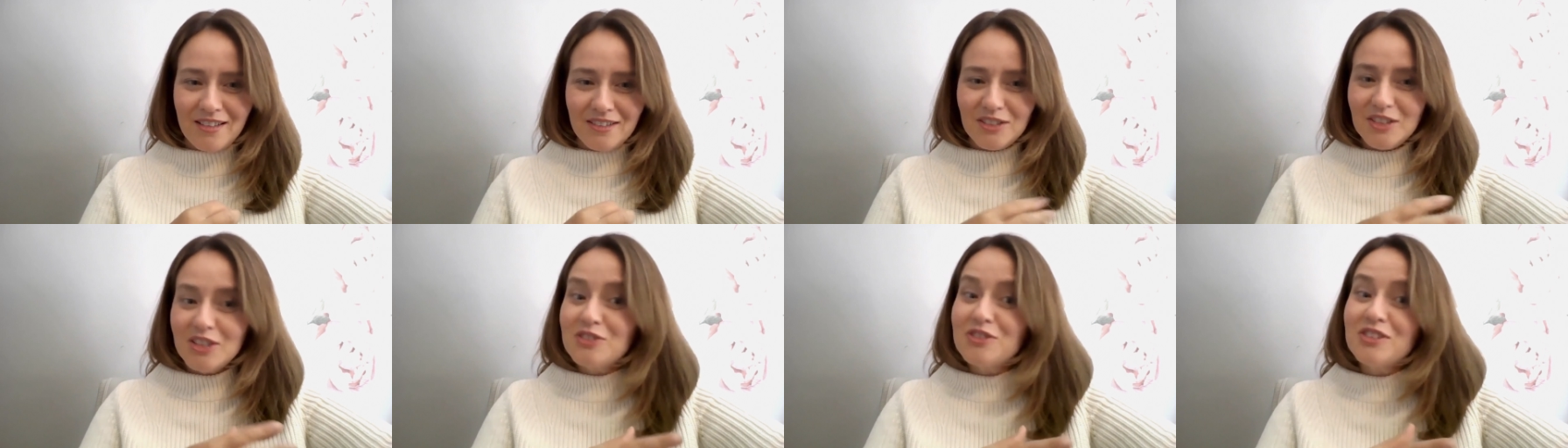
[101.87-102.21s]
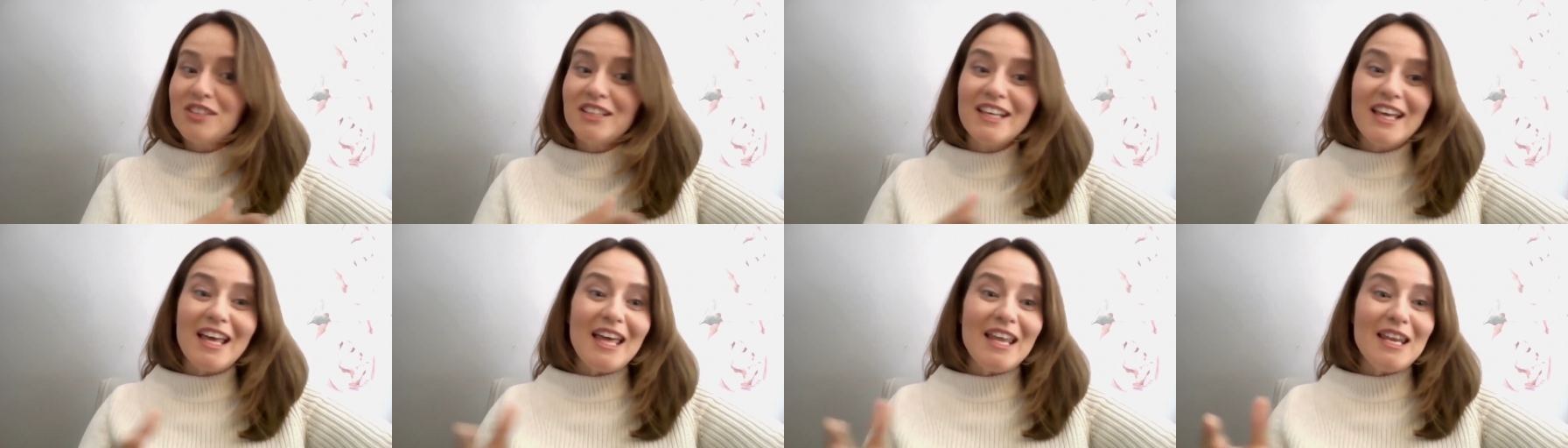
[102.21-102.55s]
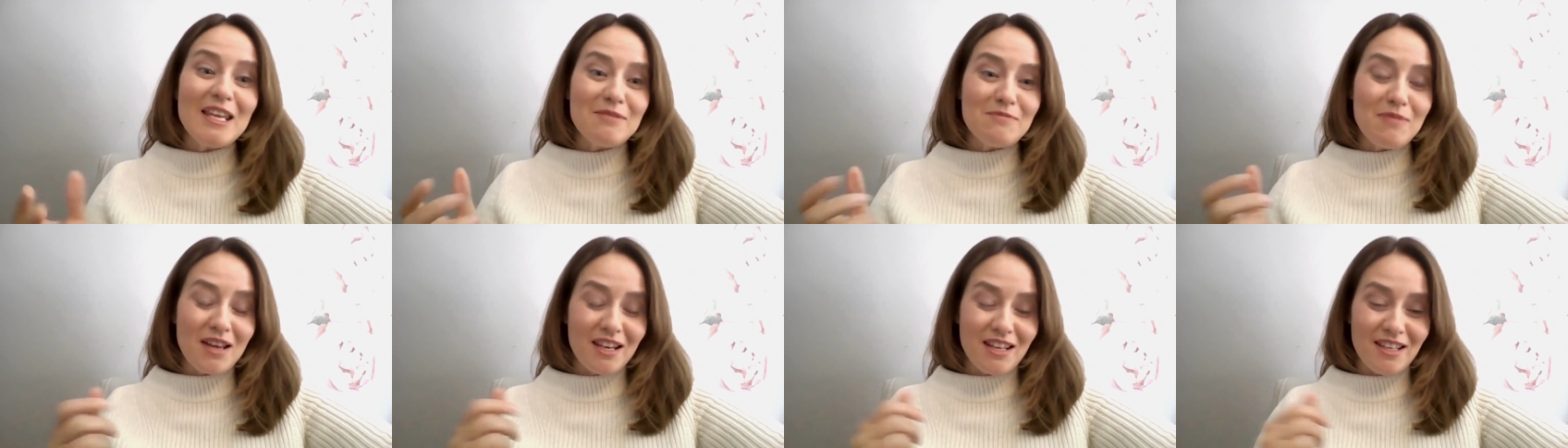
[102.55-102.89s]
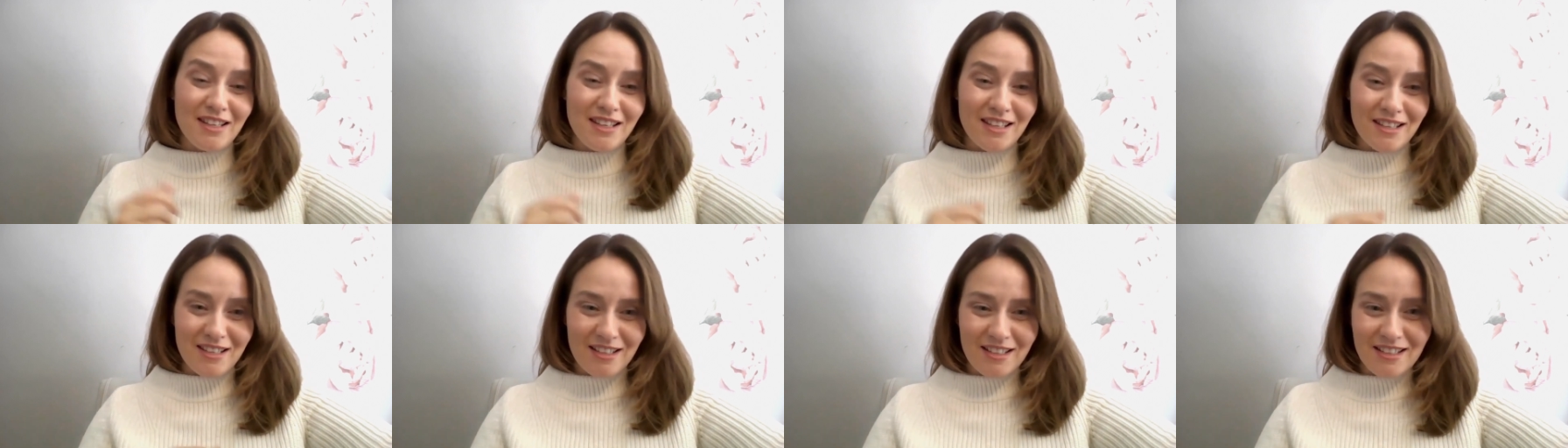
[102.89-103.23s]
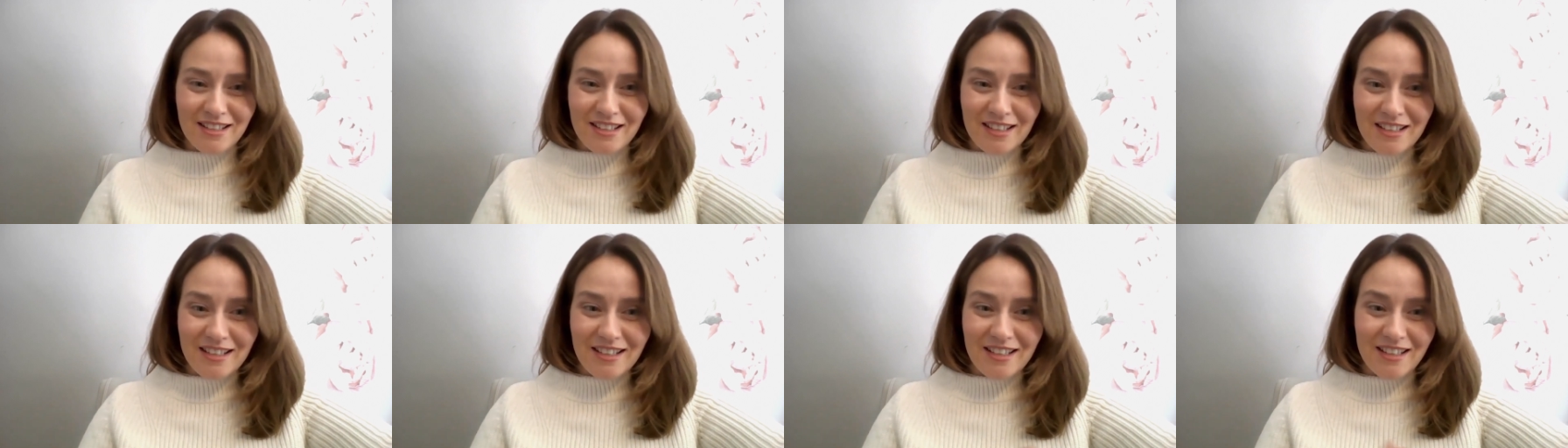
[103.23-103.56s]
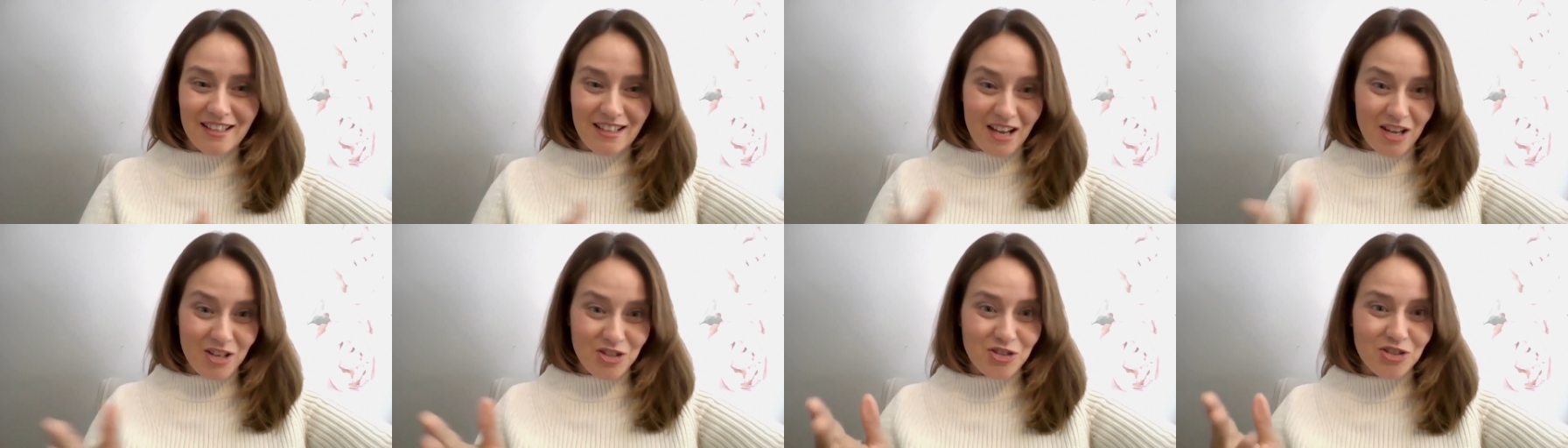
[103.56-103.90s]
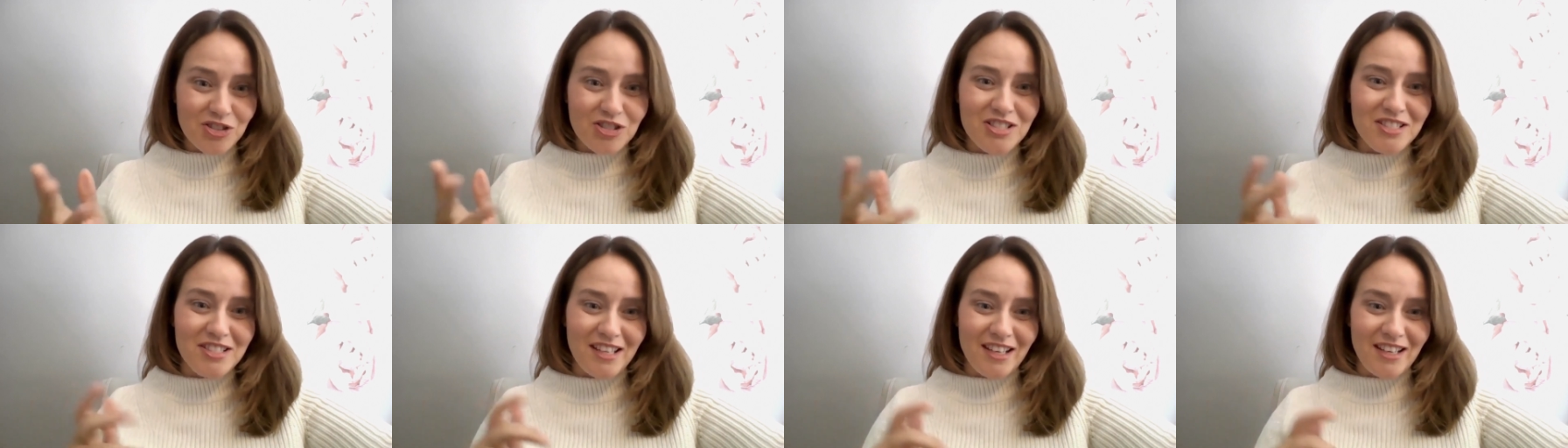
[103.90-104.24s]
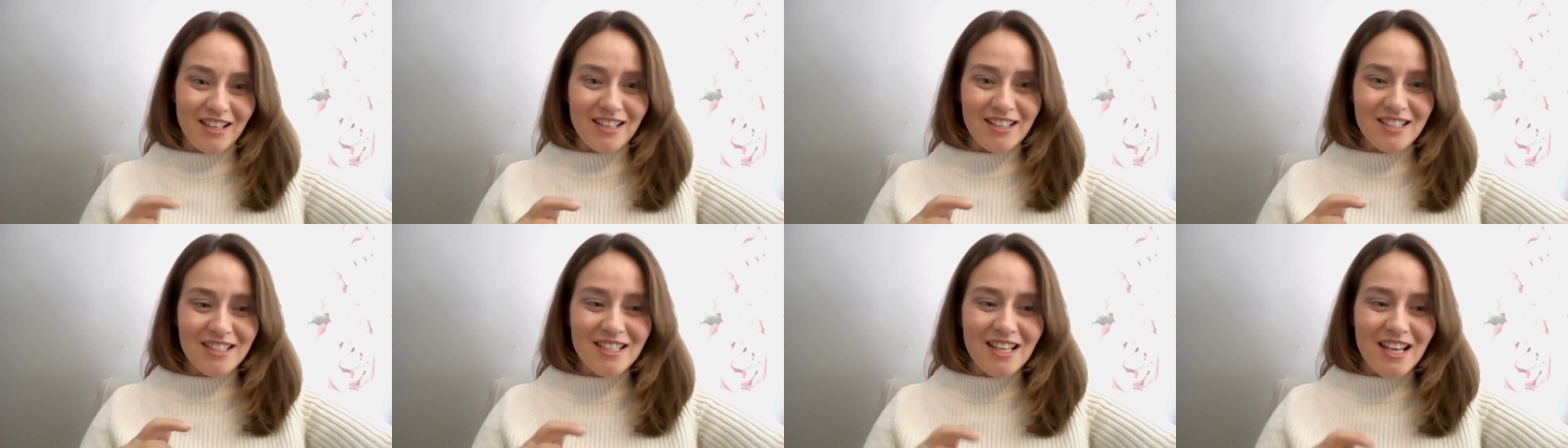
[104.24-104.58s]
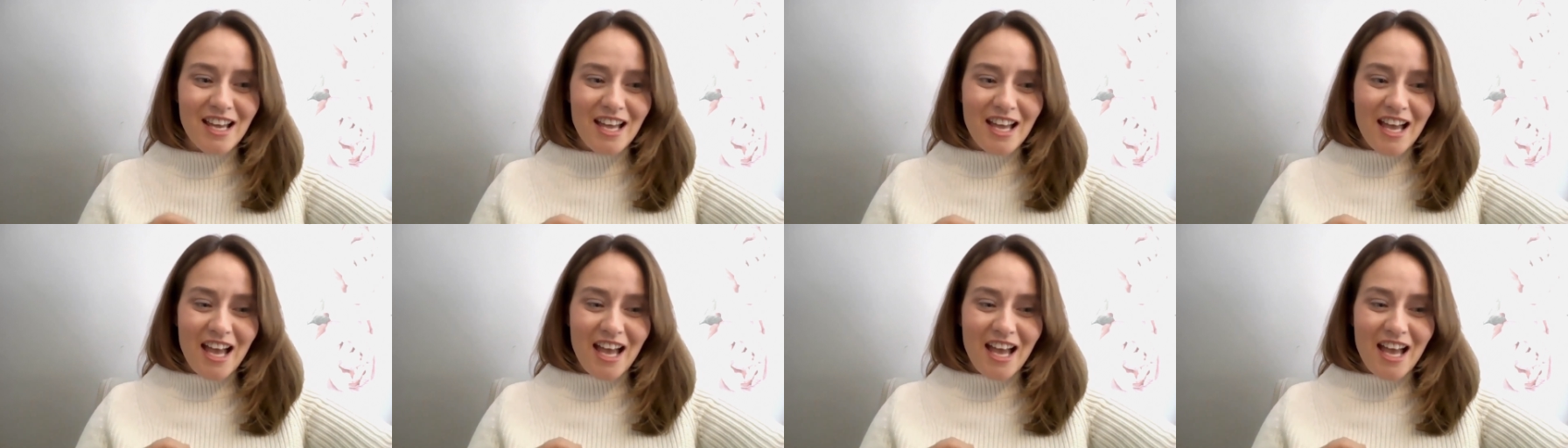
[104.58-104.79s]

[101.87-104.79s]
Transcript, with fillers: literally anybody can understand.